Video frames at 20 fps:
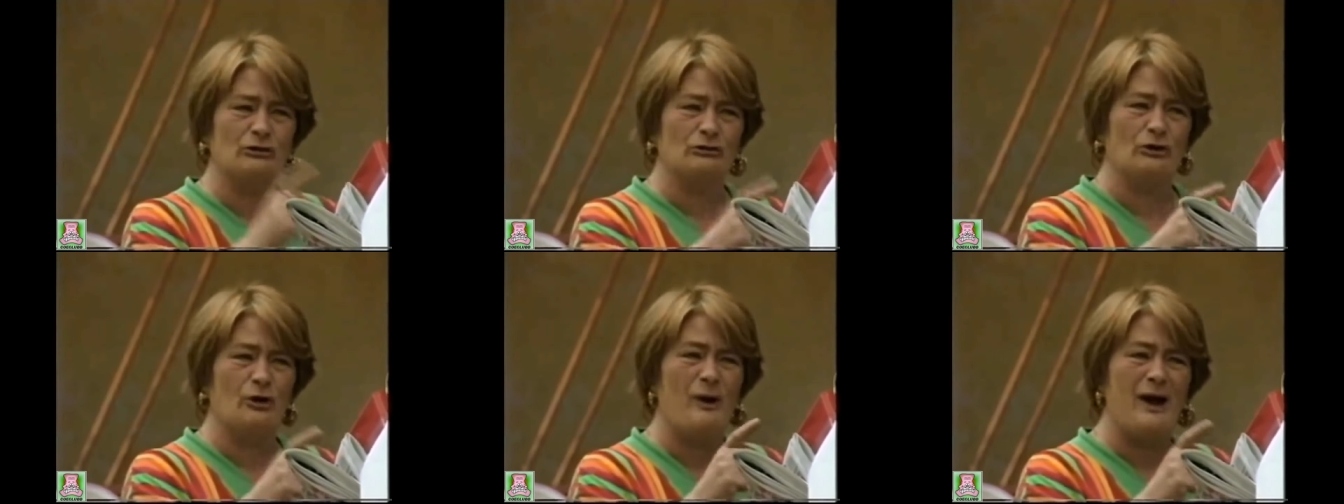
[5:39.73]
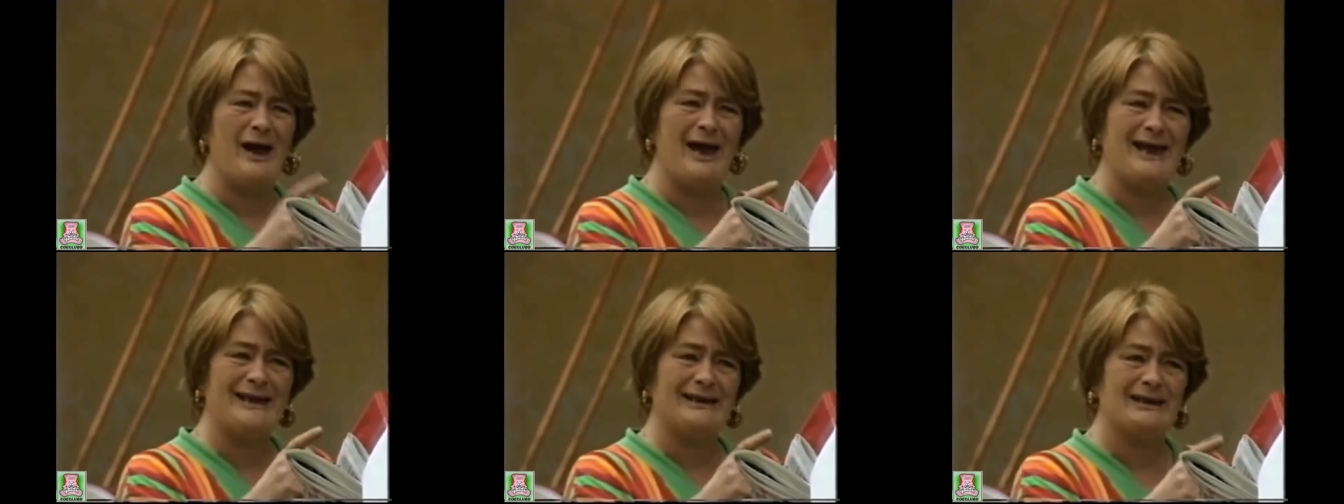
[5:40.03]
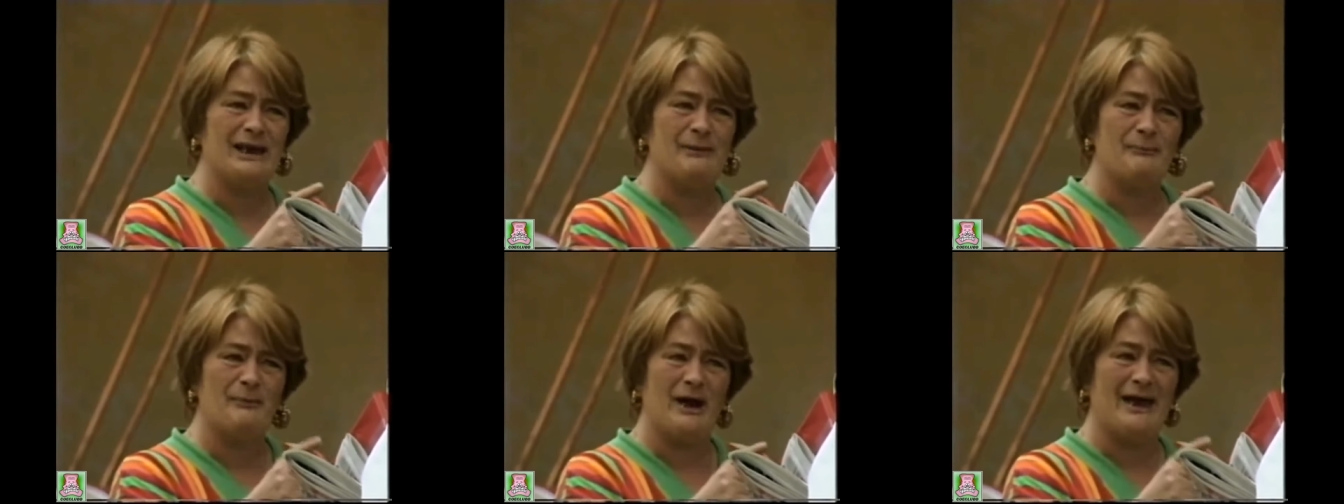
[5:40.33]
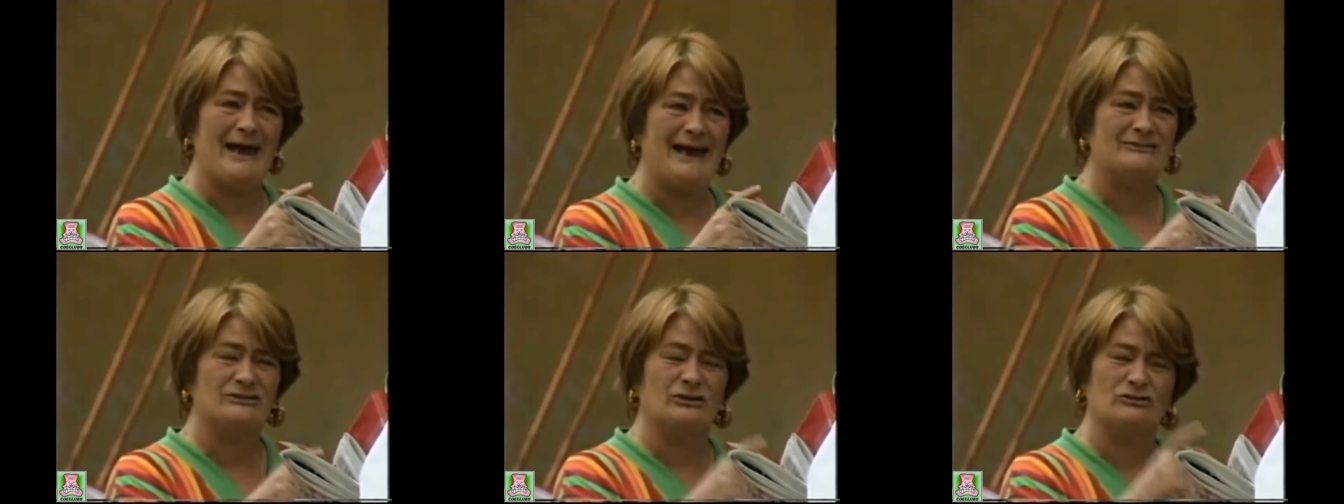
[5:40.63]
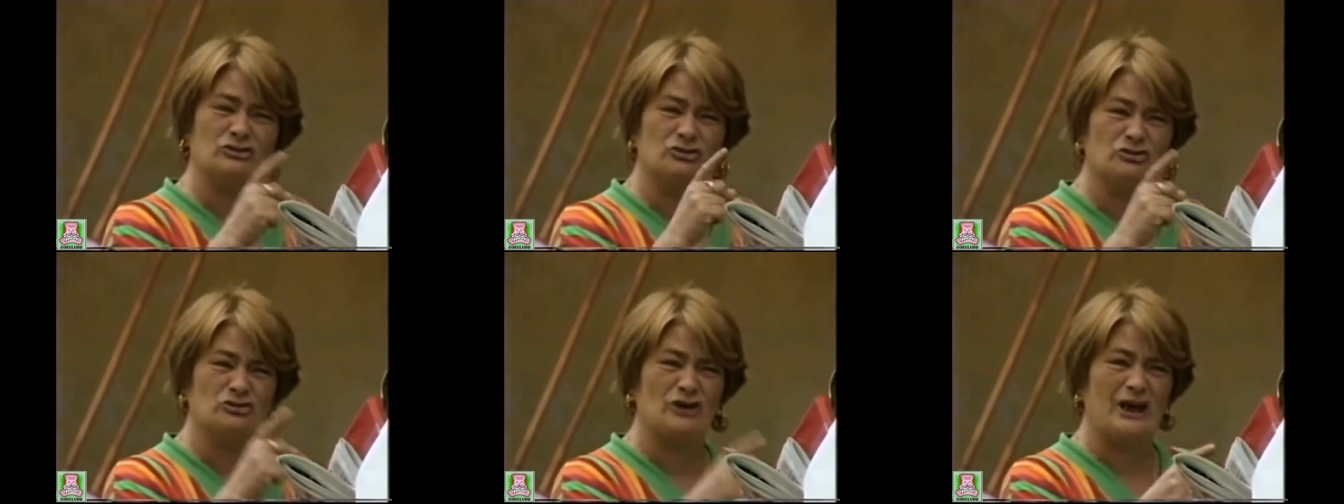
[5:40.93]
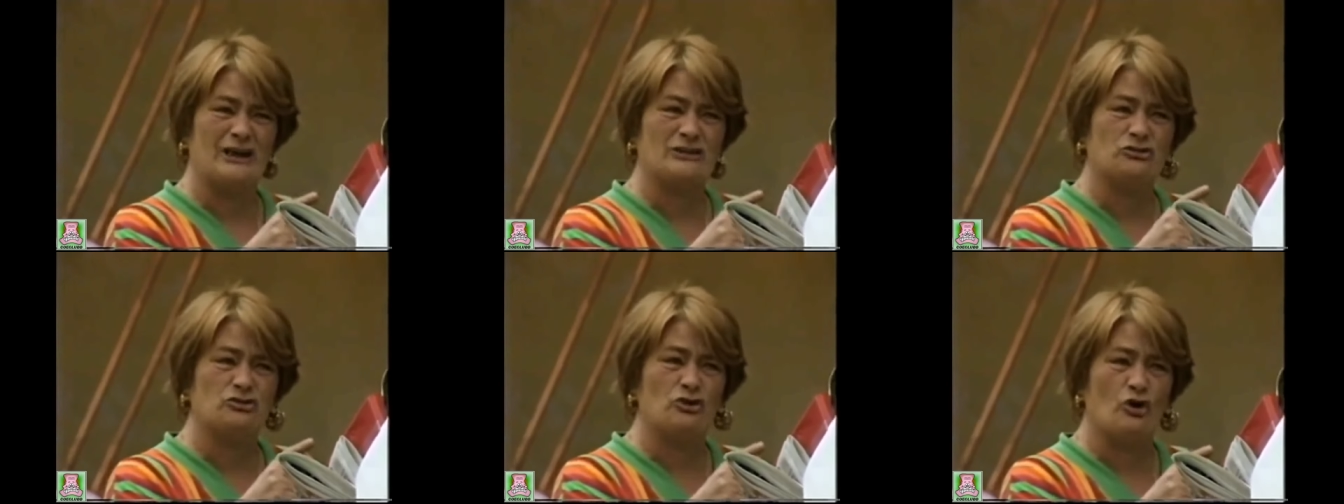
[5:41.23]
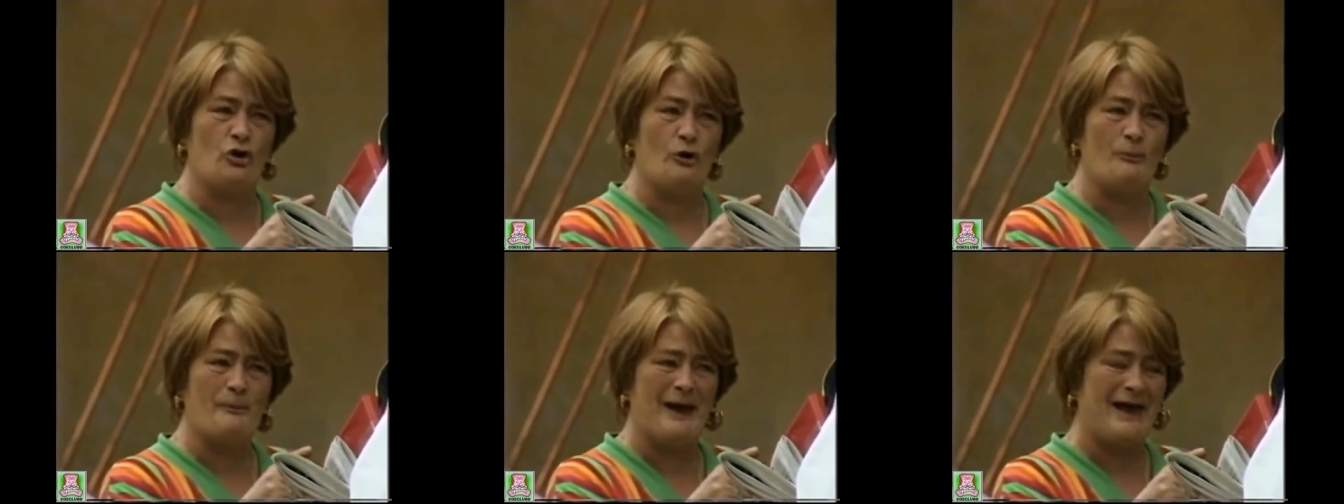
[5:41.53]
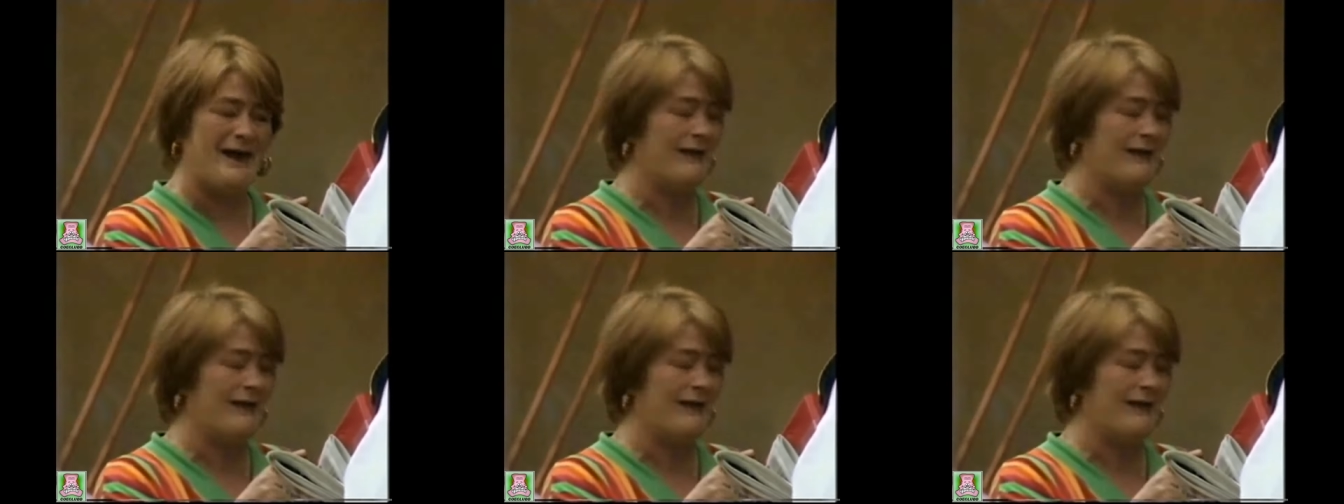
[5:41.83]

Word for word: don't know. I ain't kept my hands up. Shut your